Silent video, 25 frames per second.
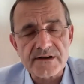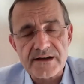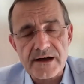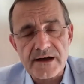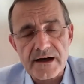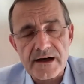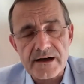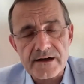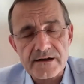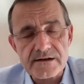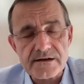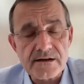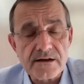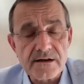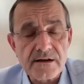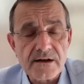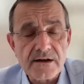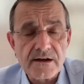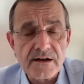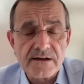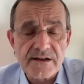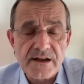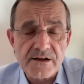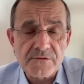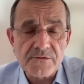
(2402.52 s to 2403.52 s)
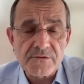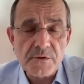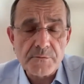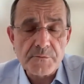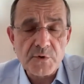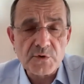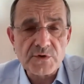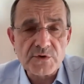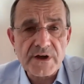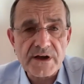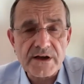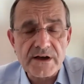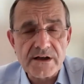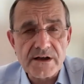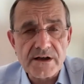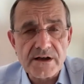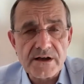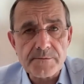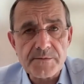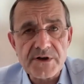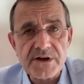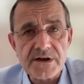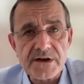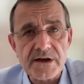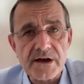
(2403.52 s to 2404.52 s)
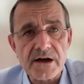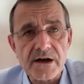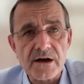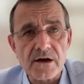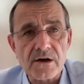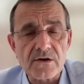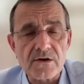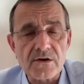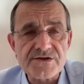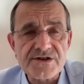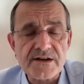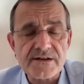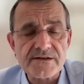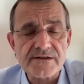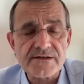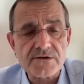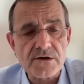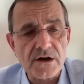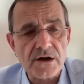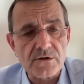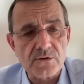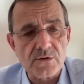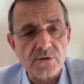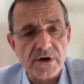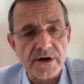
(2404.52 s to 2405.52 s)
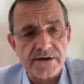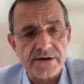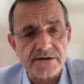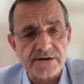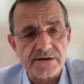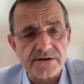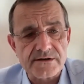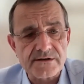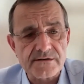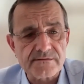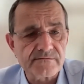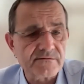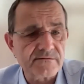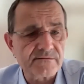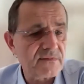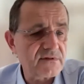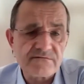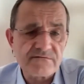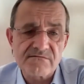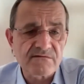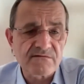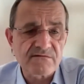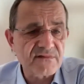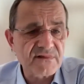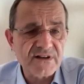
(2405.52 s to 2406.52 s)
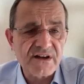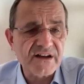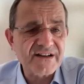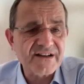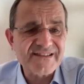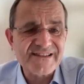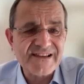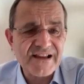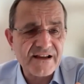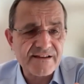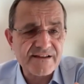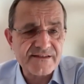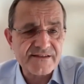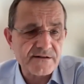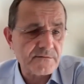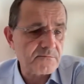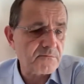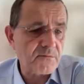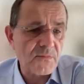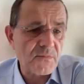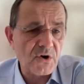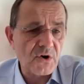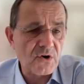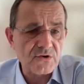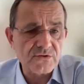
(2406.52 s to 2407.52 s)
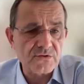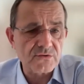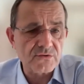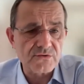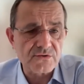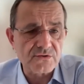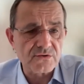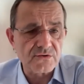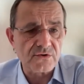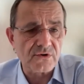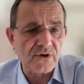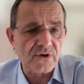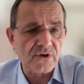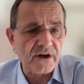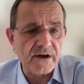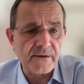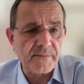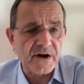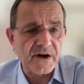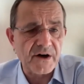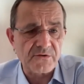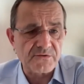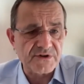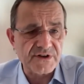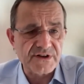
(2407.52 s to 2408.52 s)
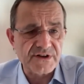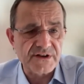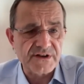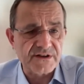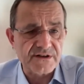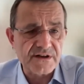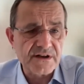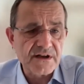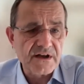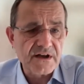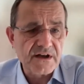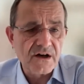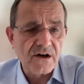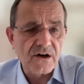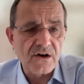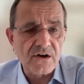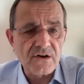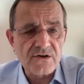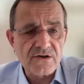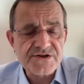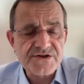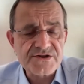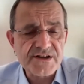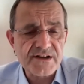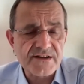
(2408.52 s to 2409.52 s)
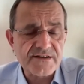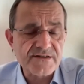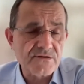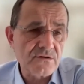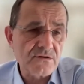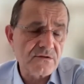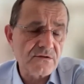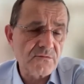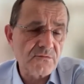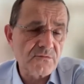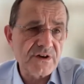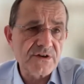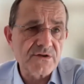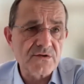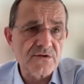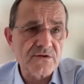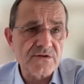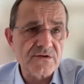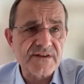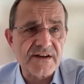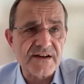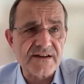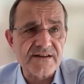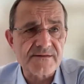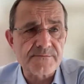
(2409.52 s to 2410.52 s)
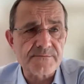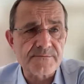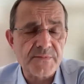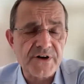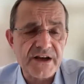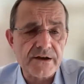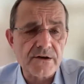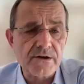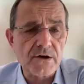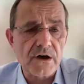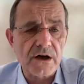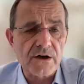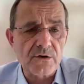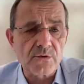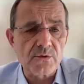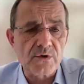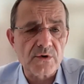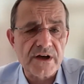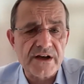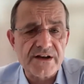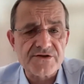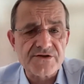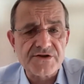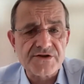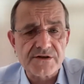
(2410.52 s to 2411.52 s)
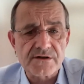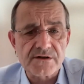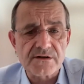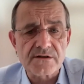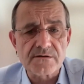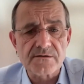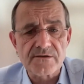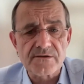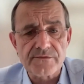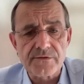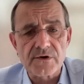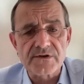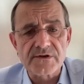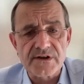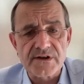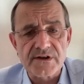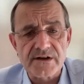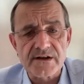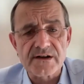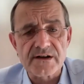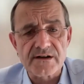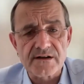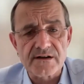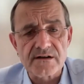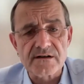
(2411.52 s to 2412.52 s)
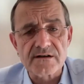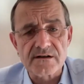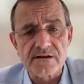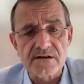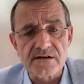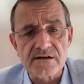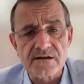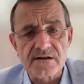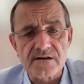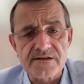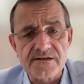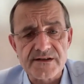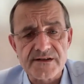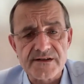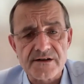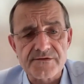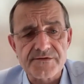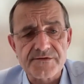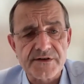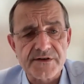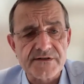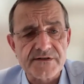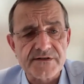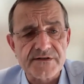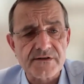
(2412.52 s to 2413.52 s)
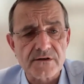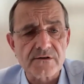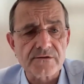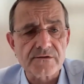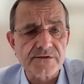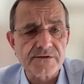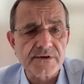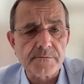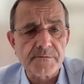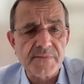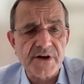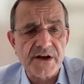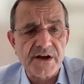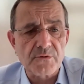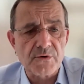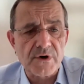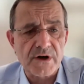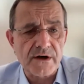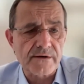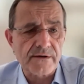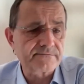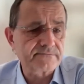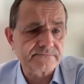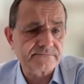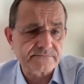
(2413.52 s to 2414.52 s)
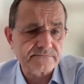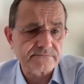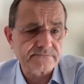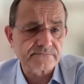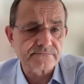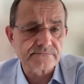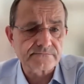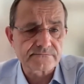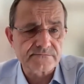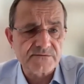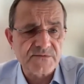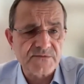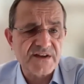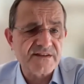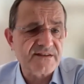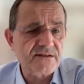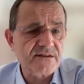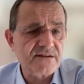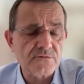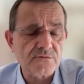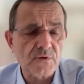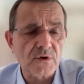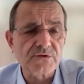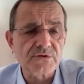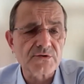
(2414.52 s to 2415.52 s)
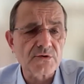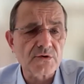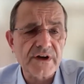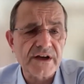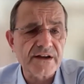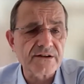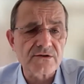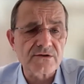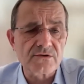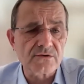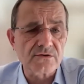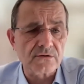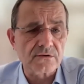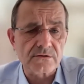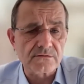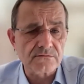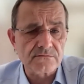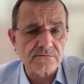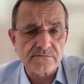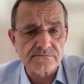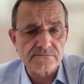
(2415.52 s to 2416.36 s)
duct, then we put a clip here or just coagulate it. There is nothing more to do about it. Or just we use a spray coagulation for the surface of the pleura. This is what you can do.